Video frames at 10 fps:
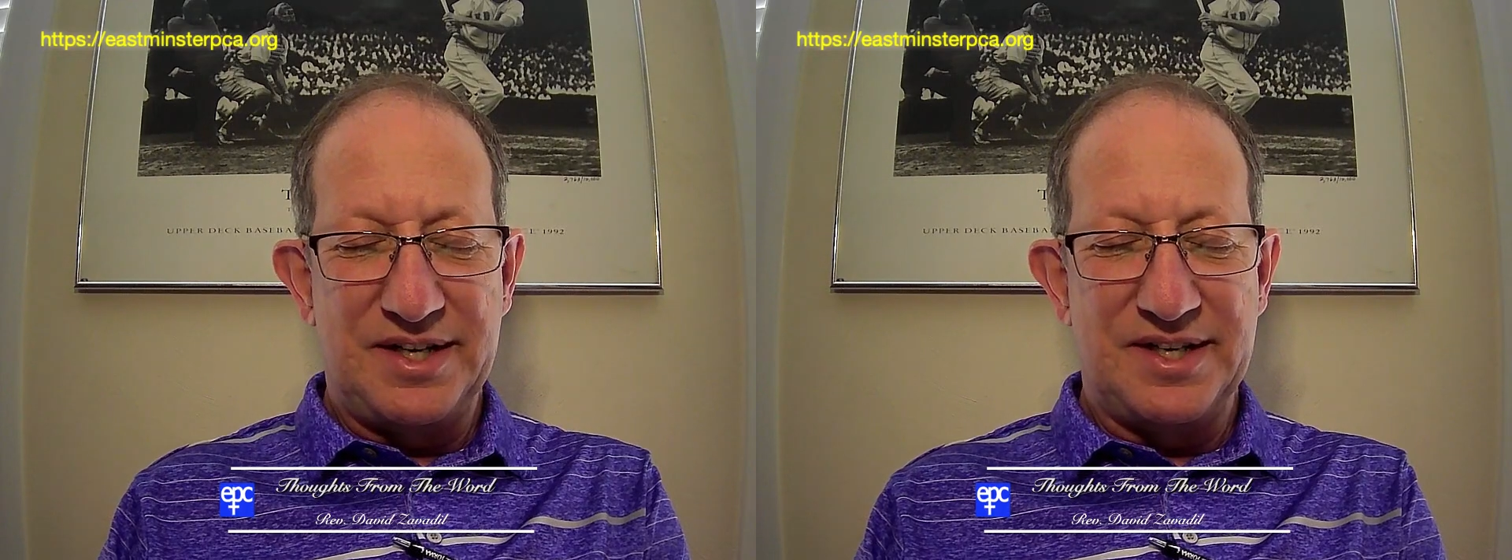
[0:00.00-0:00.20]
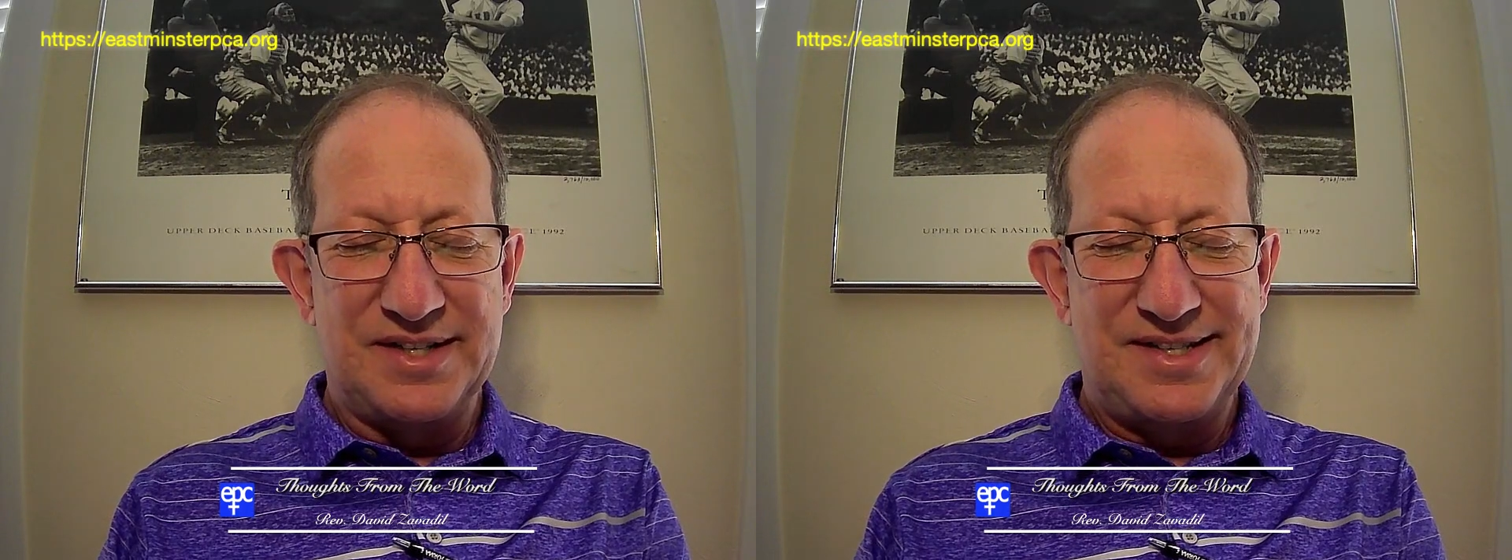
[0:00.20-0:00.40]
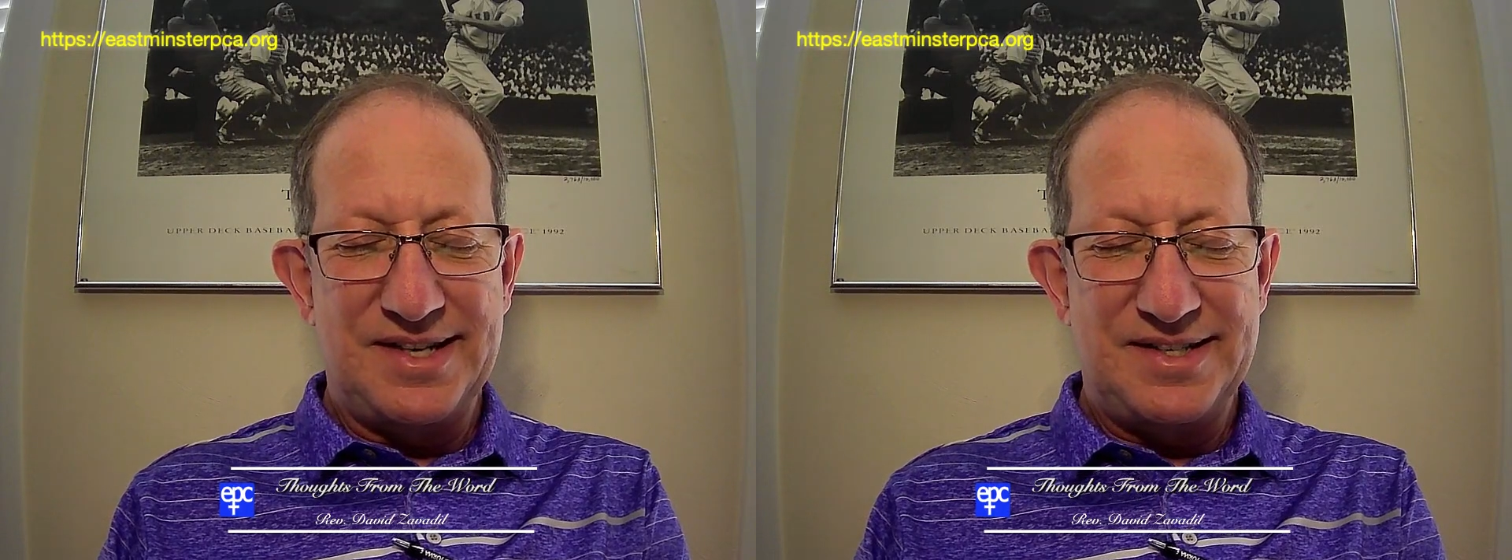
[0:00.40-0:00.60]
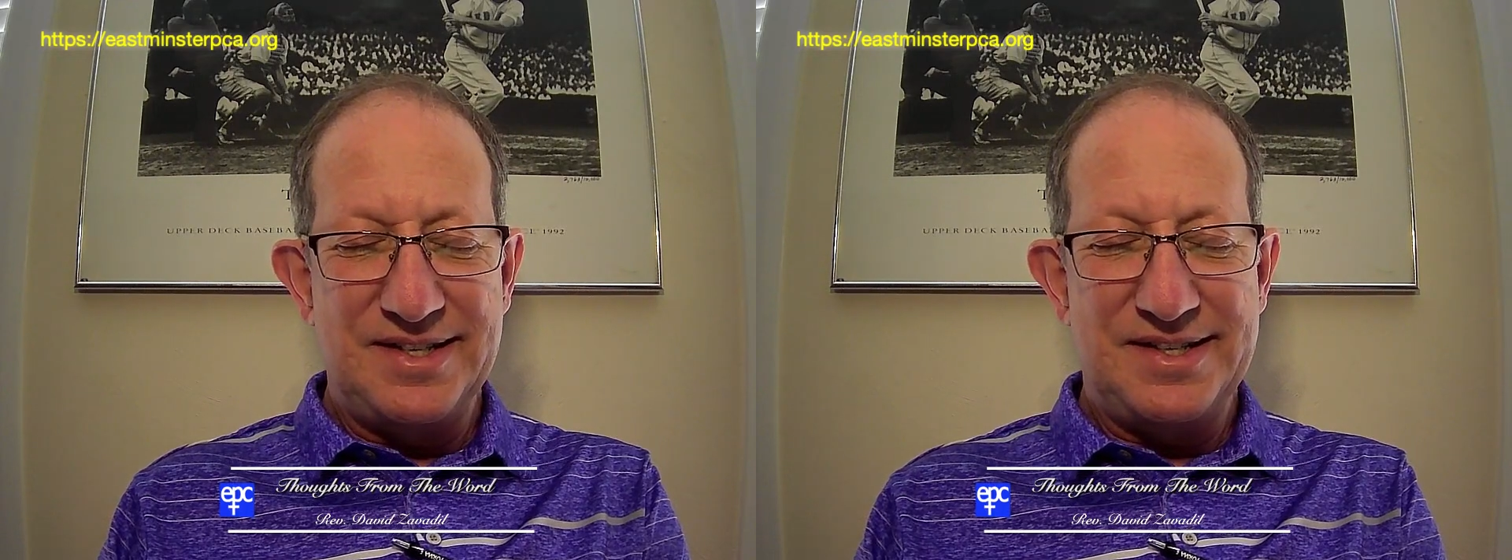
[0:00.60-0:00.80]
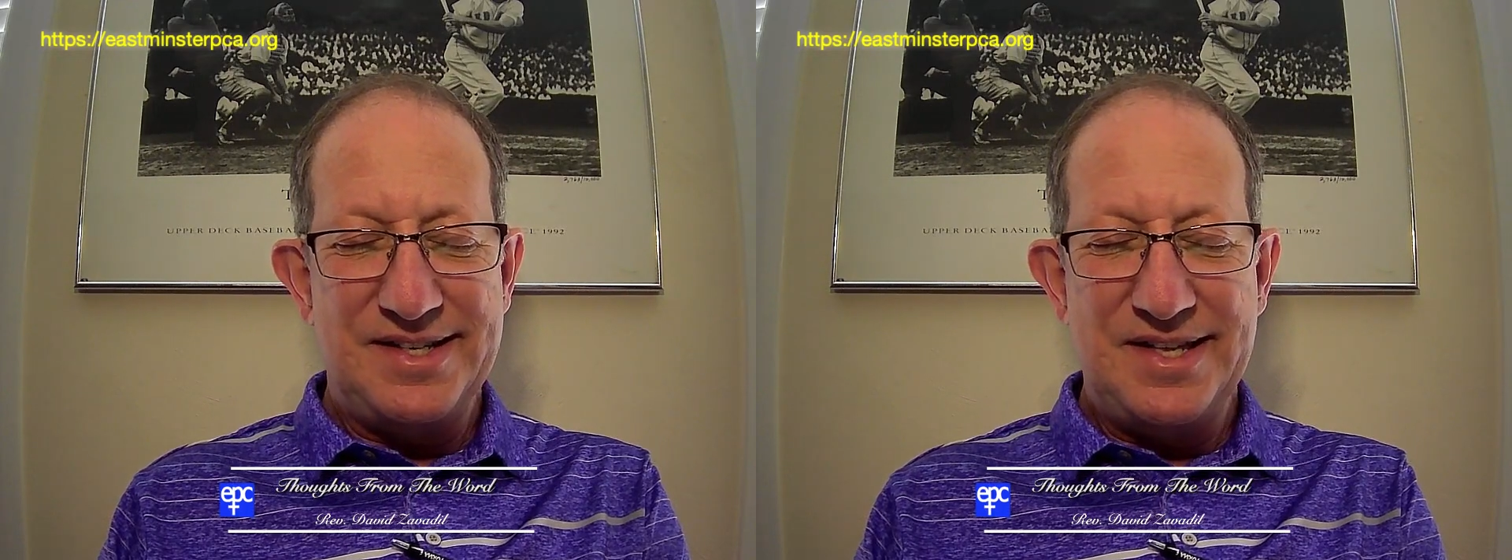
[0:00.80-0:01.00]
a
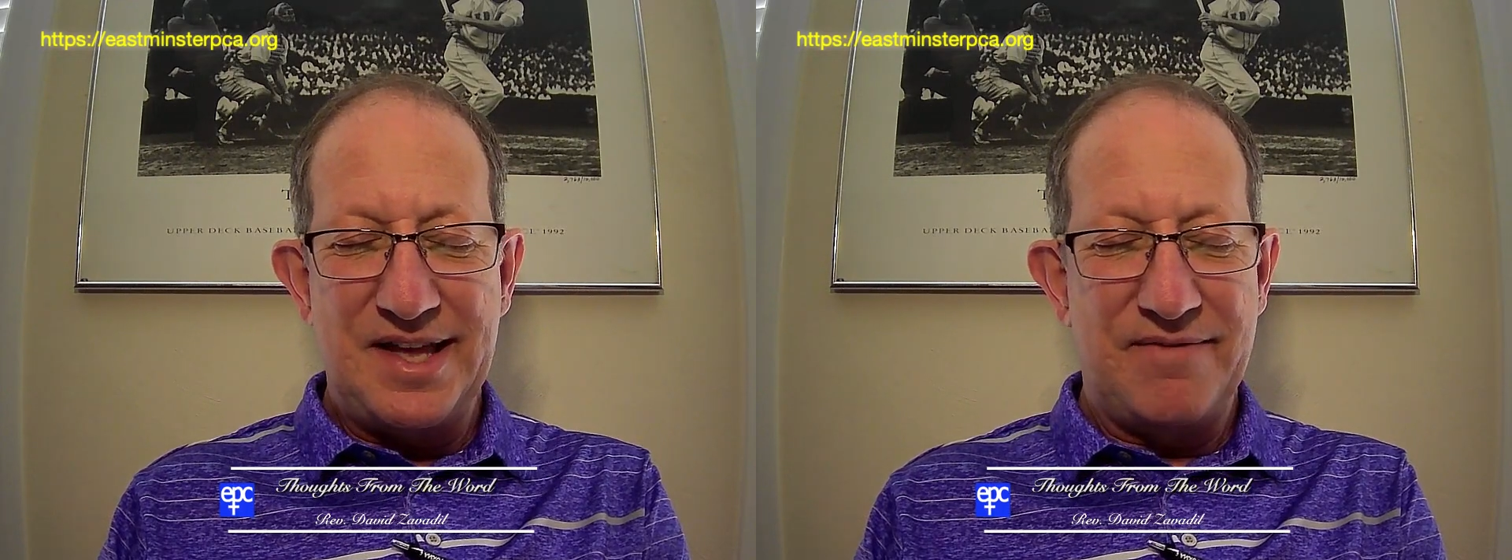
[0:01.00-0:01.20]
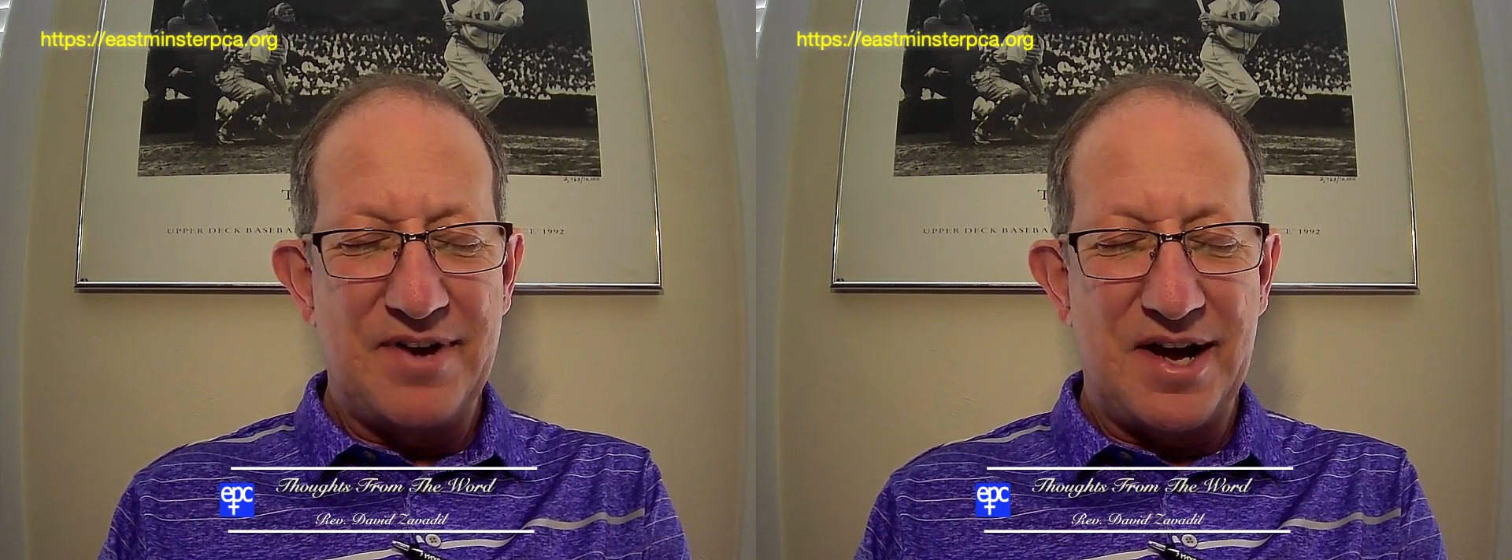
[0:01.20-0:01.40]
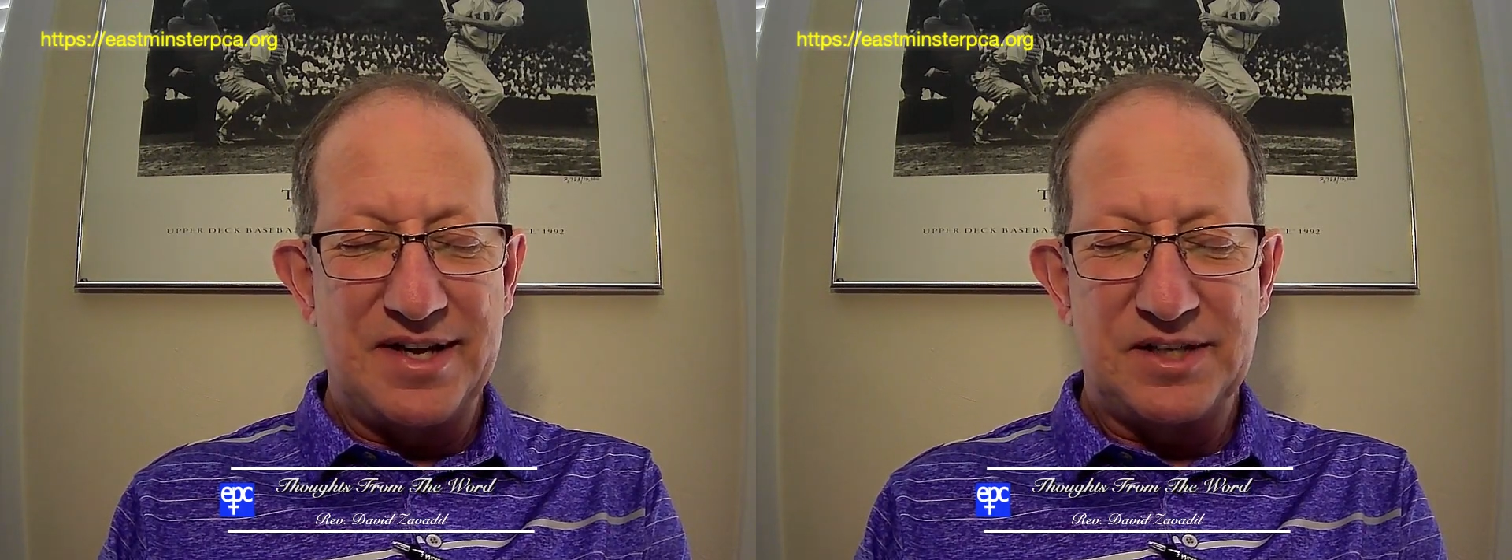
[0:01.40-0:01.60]
consistency they've not